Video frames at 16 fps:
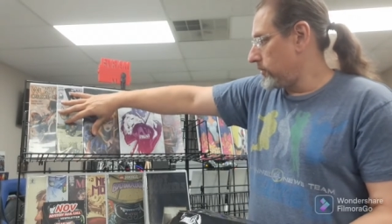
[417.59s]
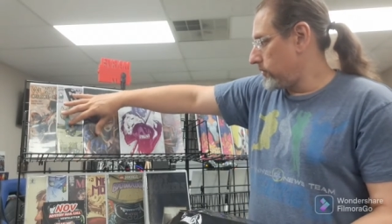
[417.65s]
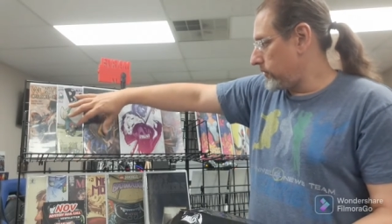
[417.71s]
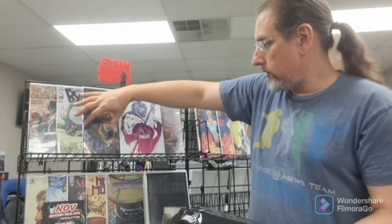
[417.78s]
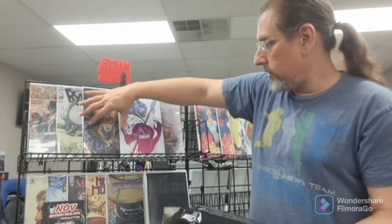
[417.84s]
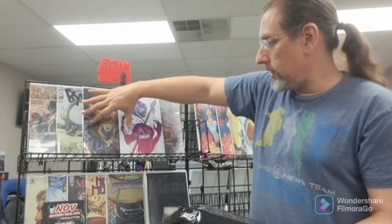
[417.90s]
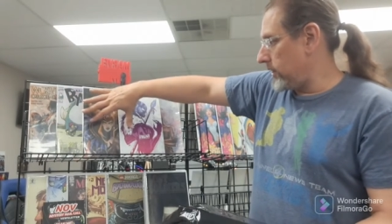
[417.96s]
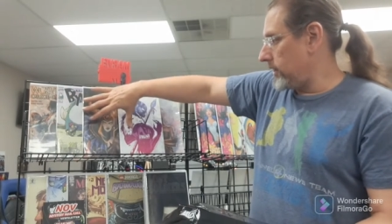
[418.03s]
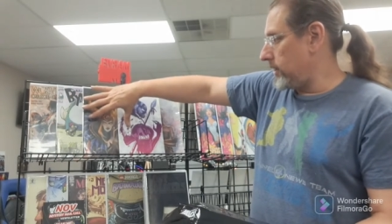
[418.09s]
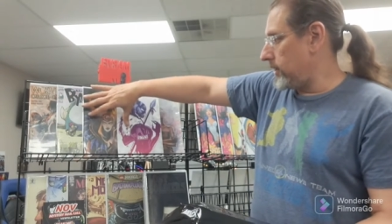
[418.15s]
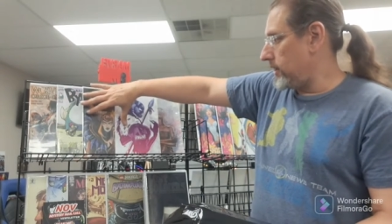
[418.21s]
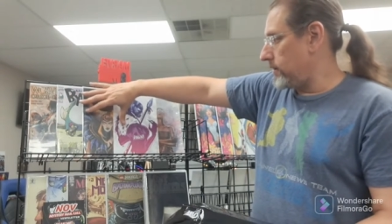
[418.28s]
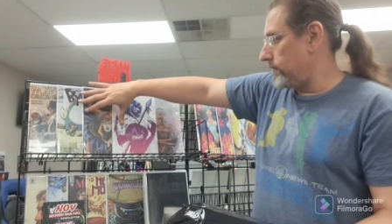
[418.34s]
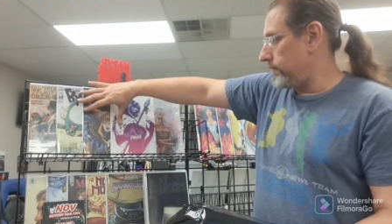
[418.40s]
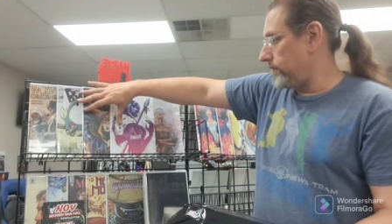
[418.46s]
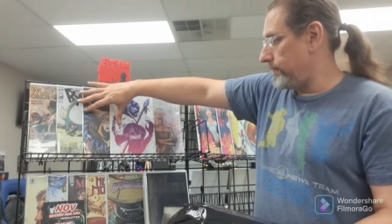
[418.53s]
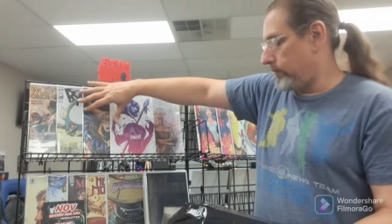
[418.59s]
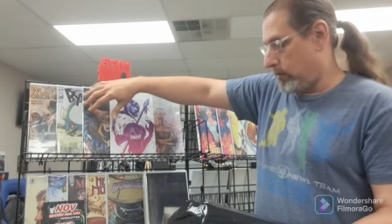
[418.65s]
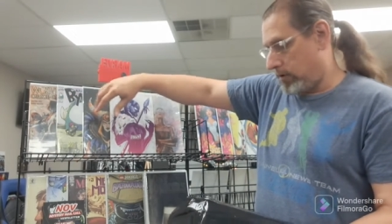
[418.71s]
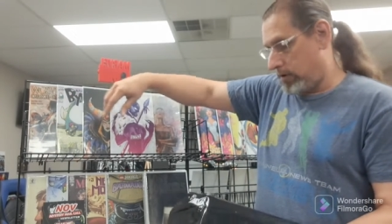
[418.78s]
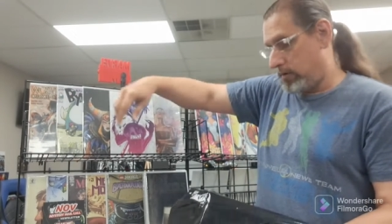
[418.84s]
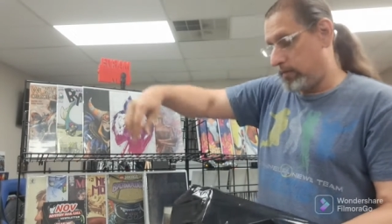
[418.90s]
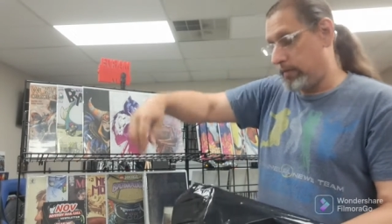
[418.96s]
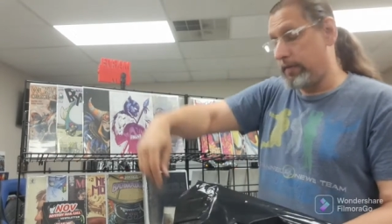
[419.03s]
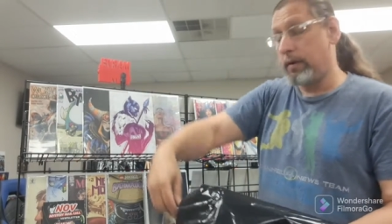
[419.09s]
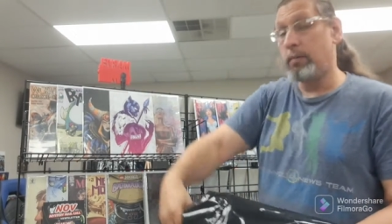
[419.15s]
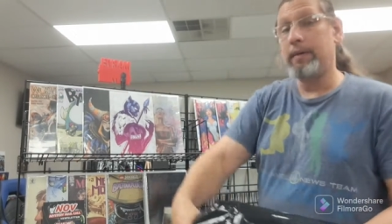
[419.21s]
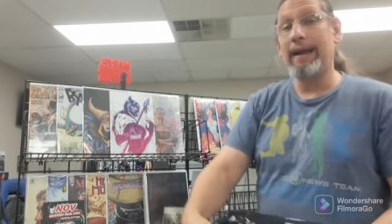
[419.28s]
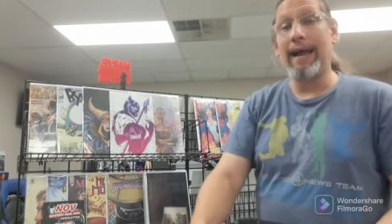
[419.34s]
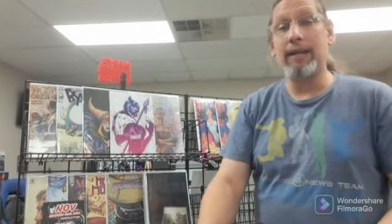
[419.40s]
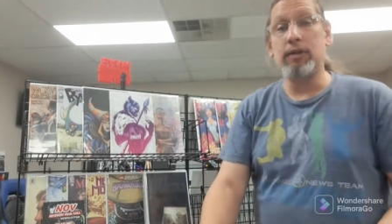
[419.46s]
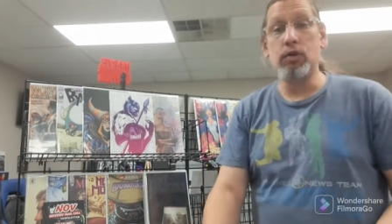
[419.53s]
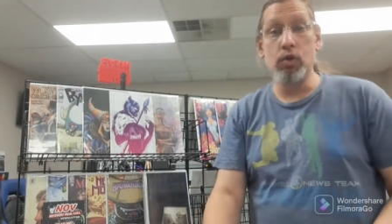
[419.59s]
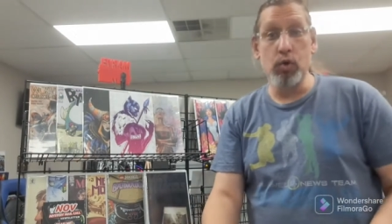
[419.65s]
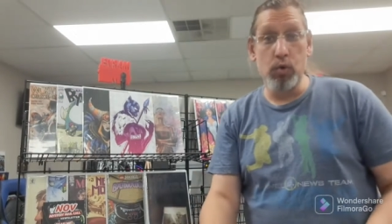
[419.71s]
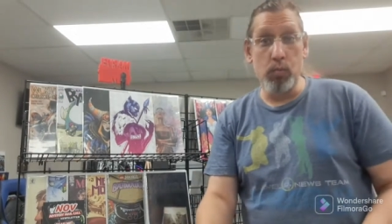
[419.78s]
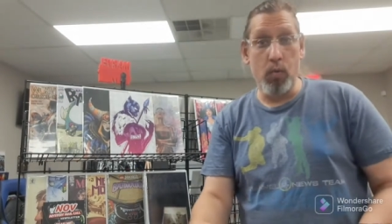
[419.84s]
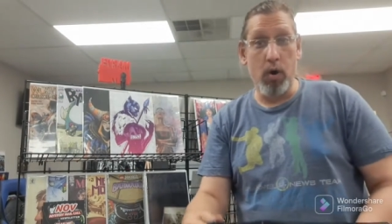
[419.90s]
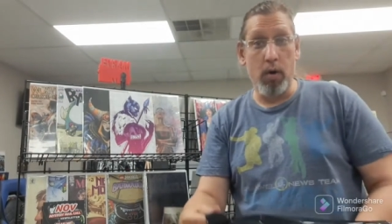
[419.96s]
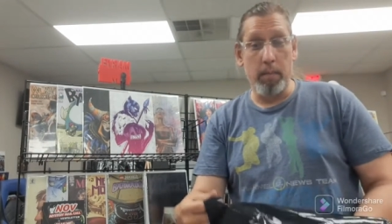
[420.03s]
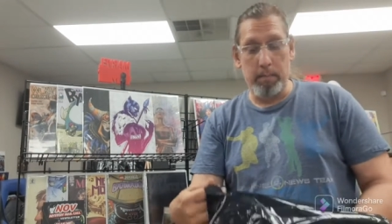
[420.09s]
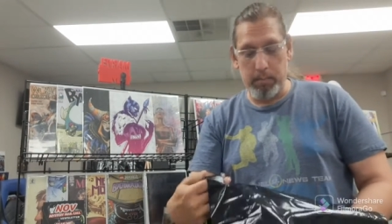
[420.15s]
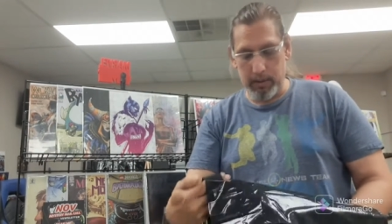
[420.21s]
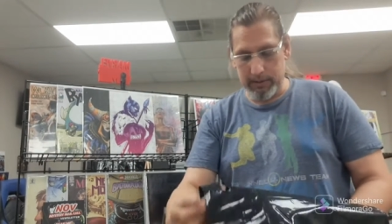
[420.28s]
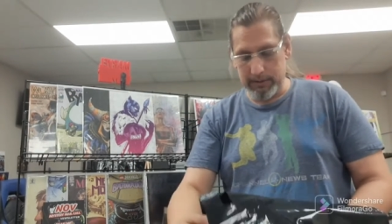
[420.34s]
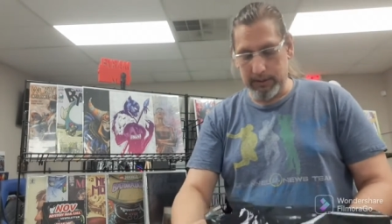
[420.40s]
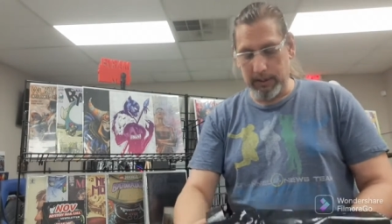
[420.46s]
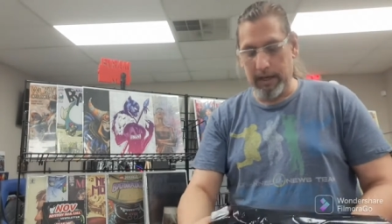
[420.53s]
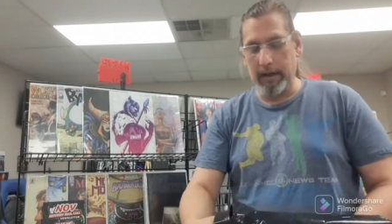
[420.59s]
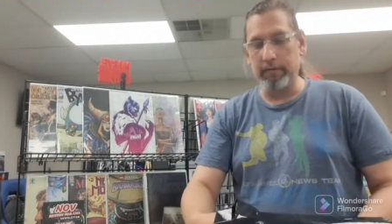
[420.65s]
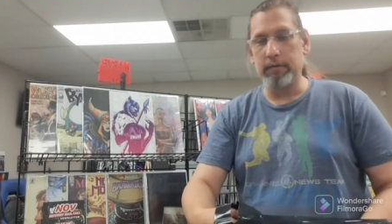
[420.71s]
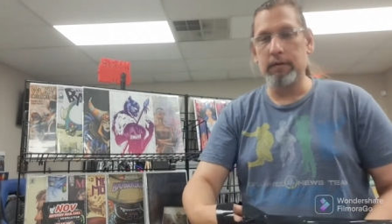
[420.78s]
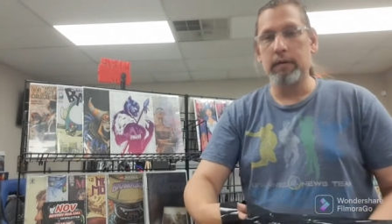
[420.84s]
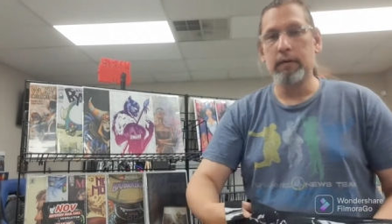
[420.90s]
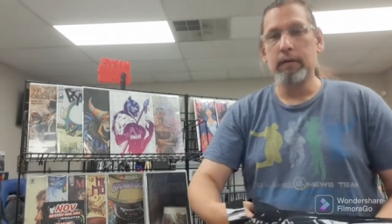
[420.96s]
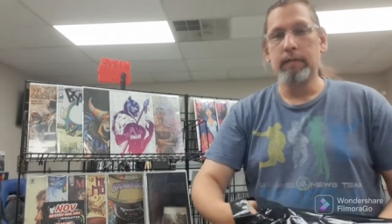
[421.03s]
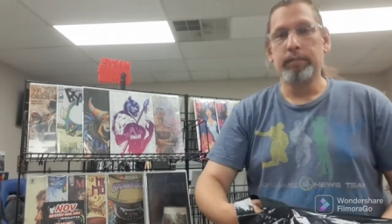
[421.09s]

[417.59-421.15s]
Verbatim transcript: three, four. I think we got two more books left.